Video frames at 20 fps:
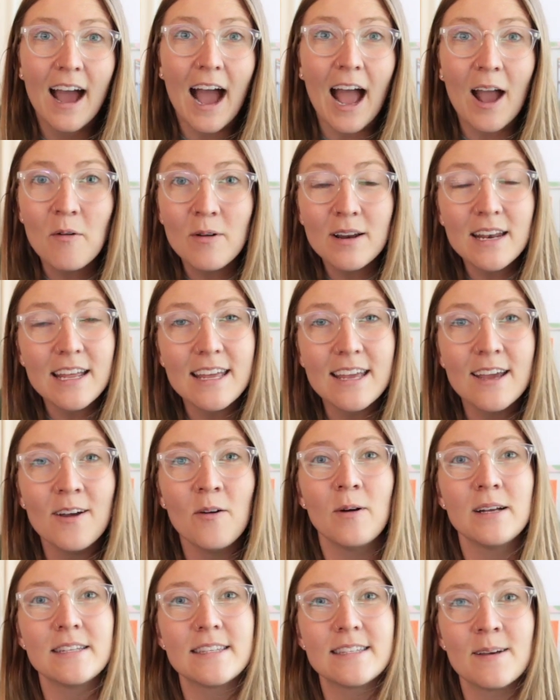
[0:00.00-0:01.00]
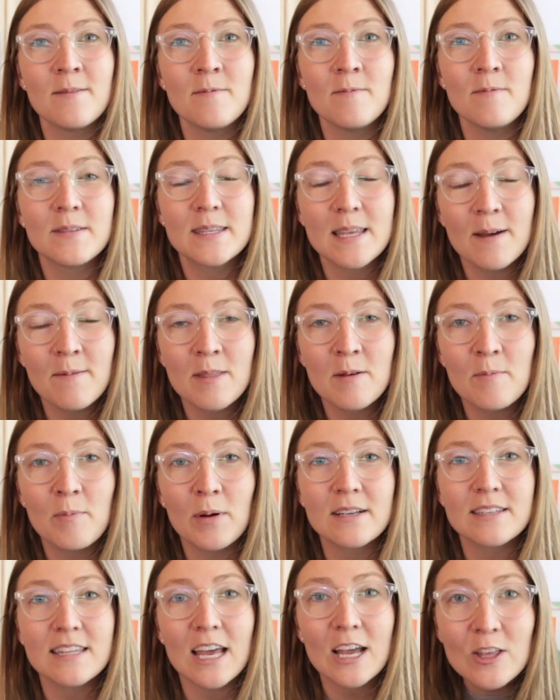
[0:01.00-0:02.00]
I want to hear what some of the
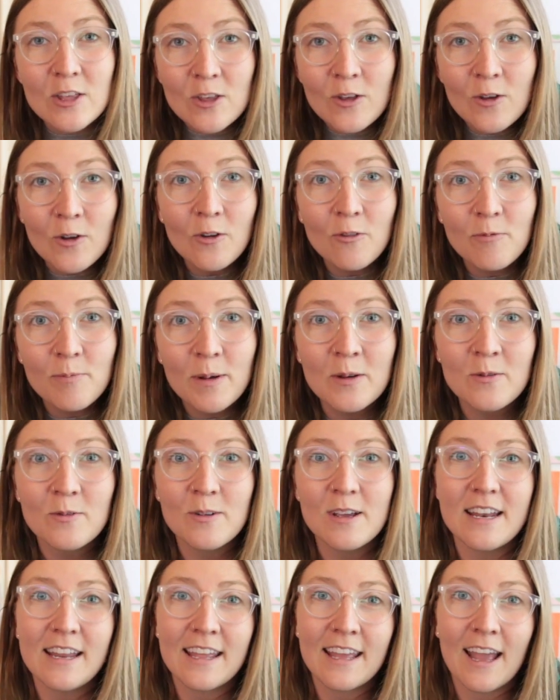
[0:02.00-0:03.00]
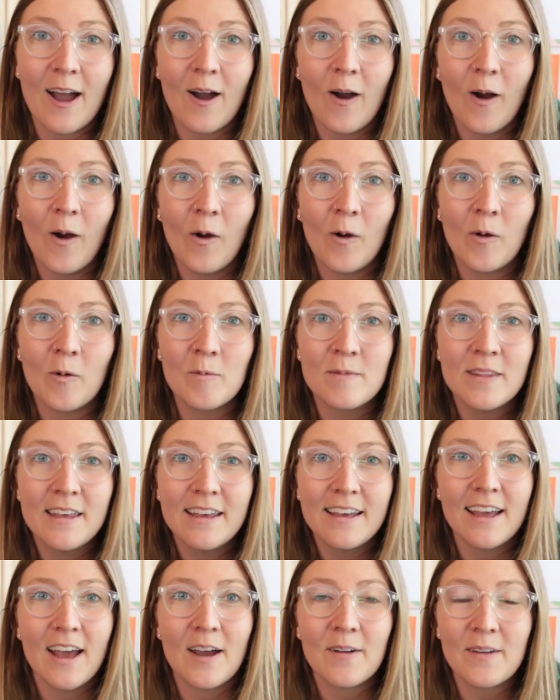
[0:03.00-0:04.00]
books that you've been reading at home.
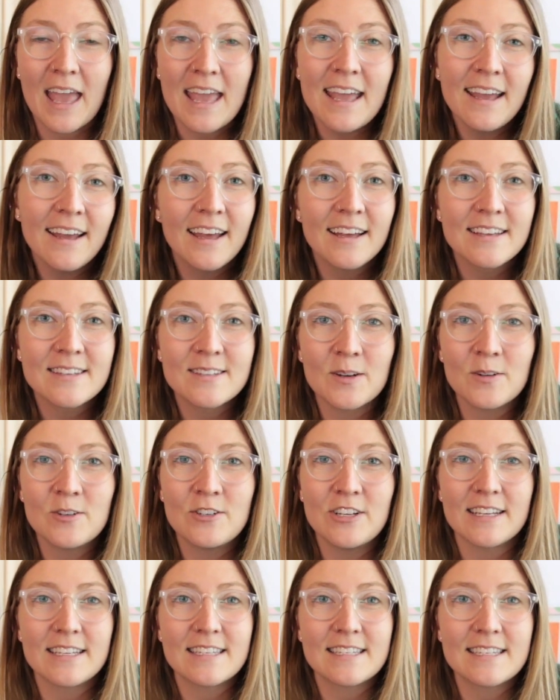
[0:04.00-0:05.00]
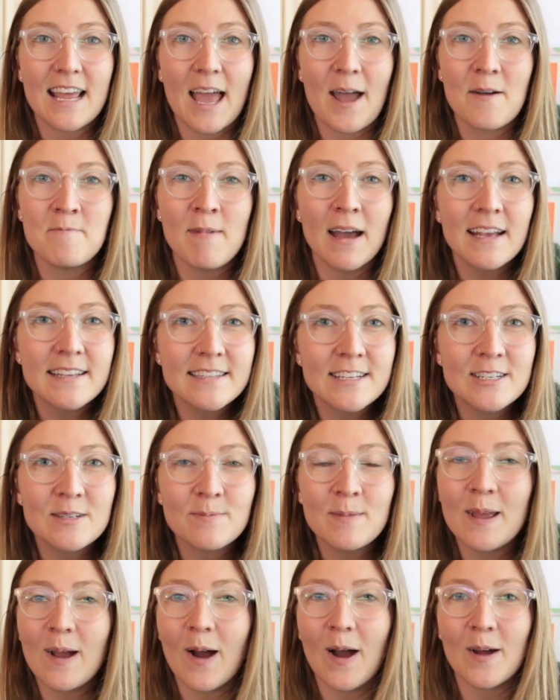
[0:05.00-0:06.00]
Okay, so just message
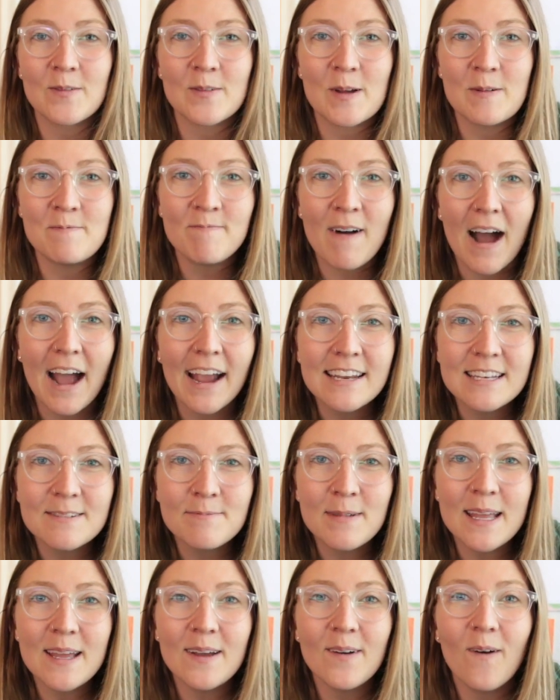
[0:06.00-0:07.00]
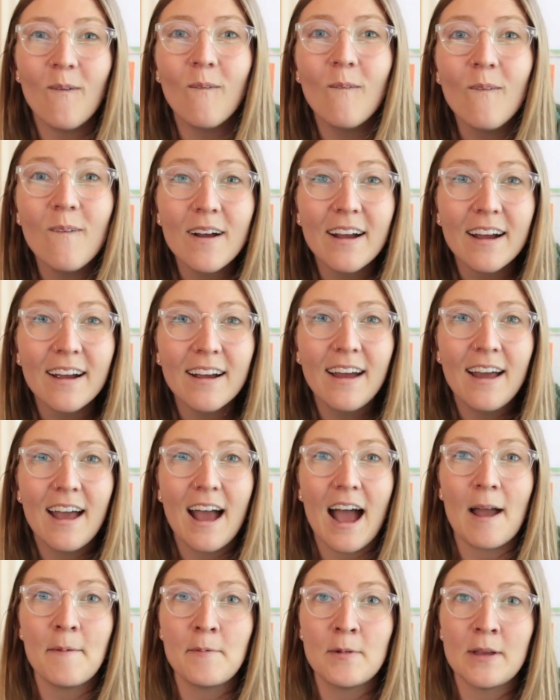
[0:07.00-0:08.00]
me on Remind Me, or
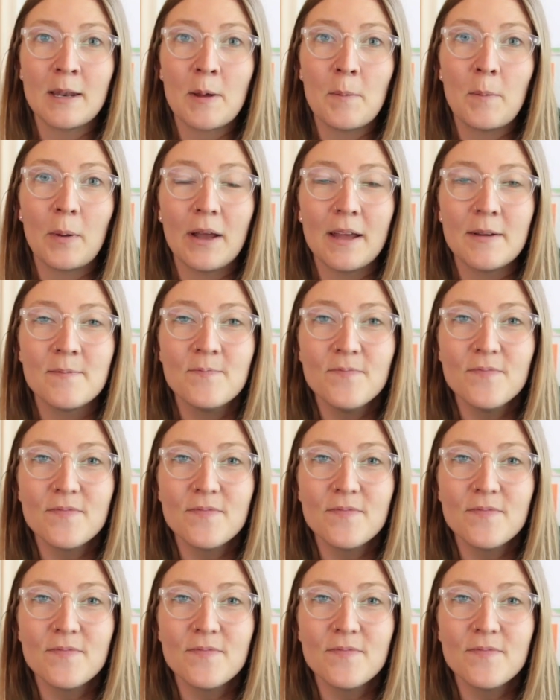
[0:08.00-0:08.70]
I'm going to put